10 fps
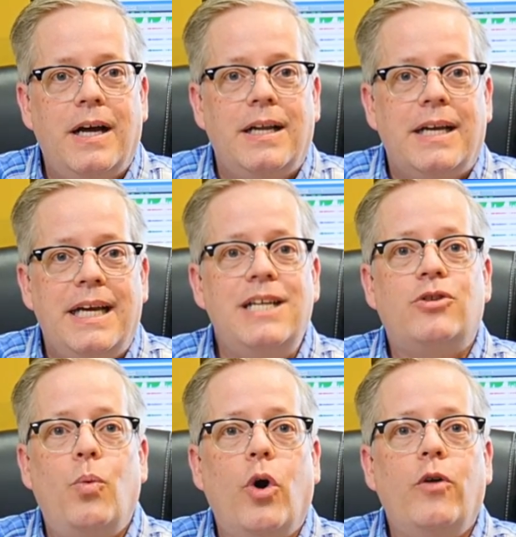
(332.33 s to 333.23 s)
It is
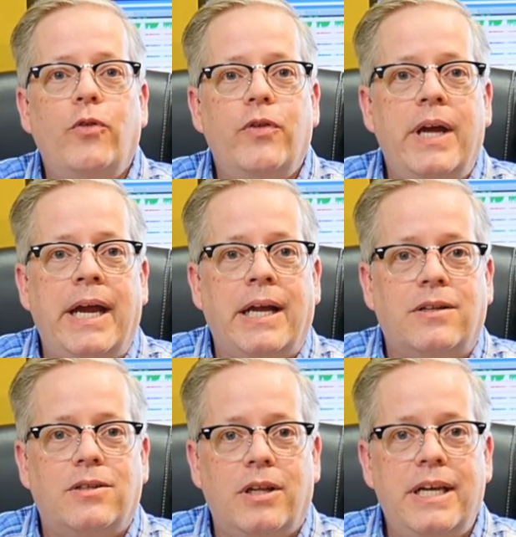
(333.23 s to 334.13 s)
a wonderful thing
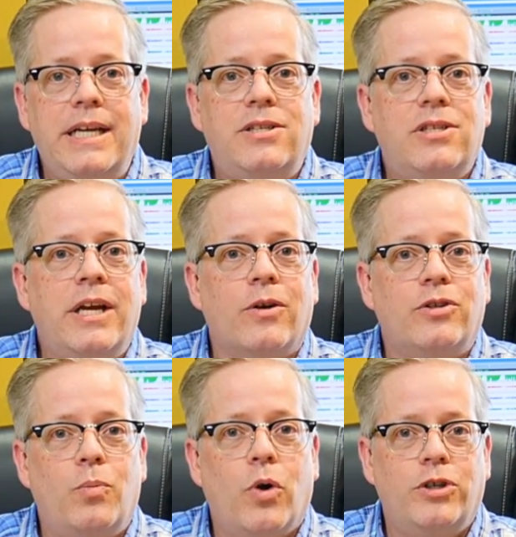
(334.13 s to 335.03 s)
to lead singers
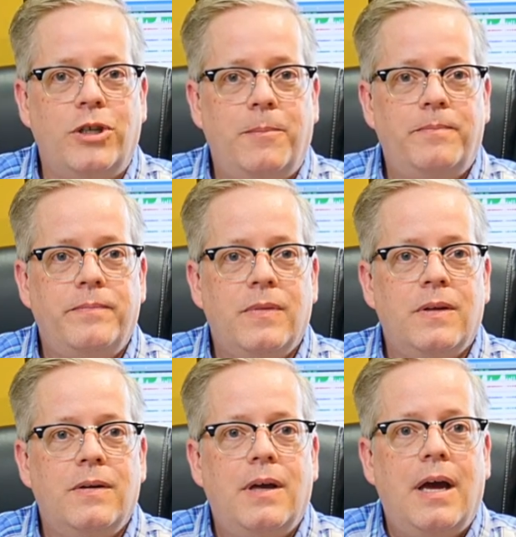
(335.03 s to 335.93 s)
in worship.
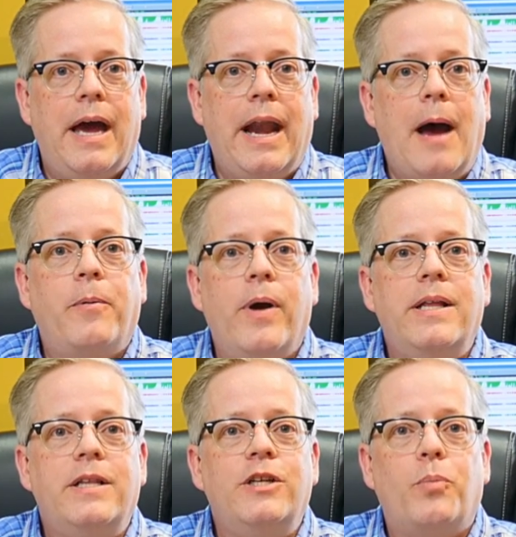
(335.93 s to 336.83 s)
And I pray
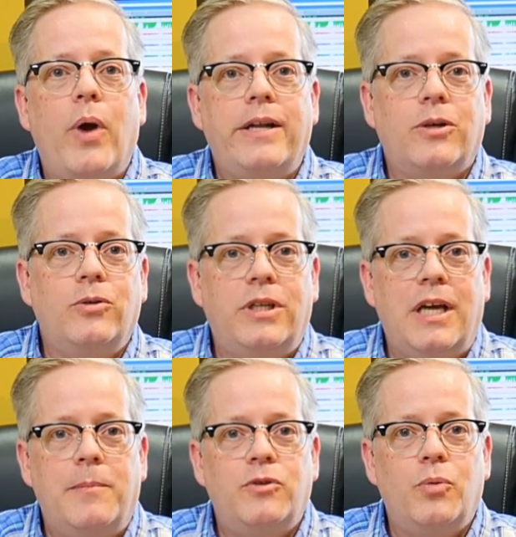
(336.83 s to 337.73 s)
that these practical
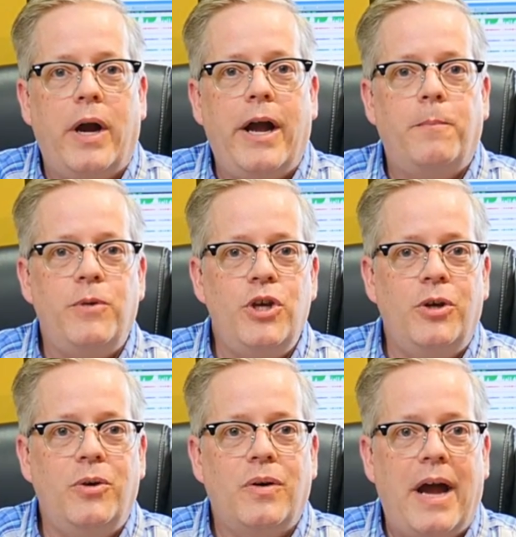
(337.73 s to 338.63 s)
tips will help
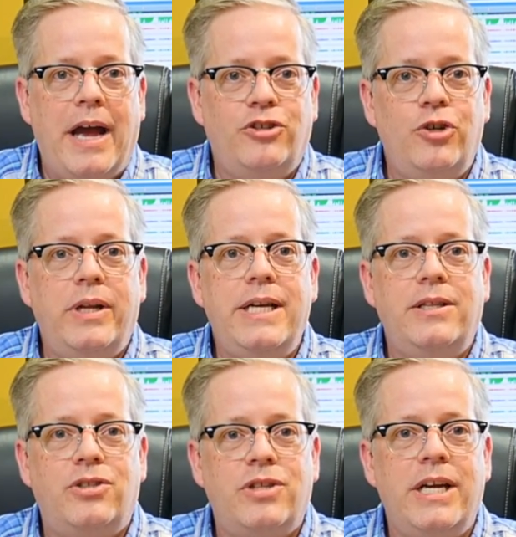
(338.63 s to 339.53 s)
you as you lead
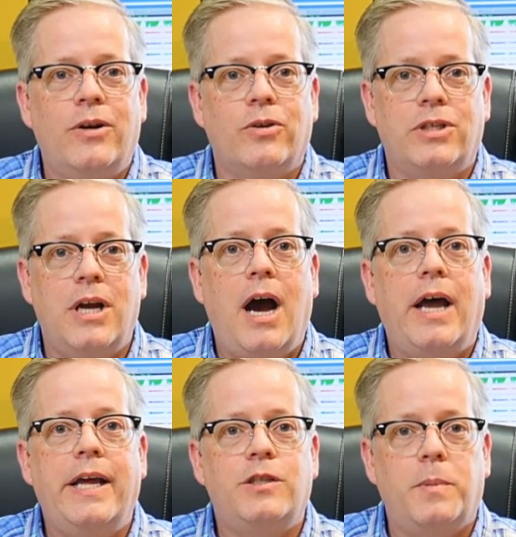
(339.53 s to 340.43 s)
the singers
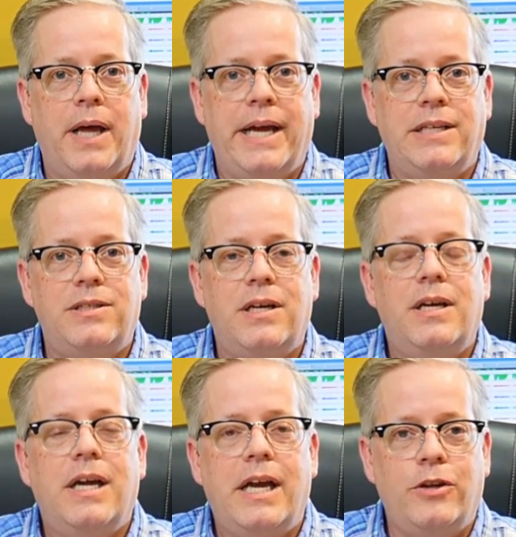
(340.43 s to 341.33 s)
God has placed
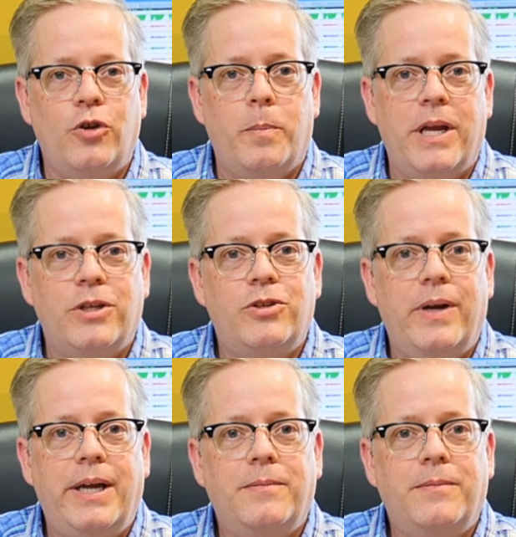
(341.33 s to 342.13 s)
in your ministry.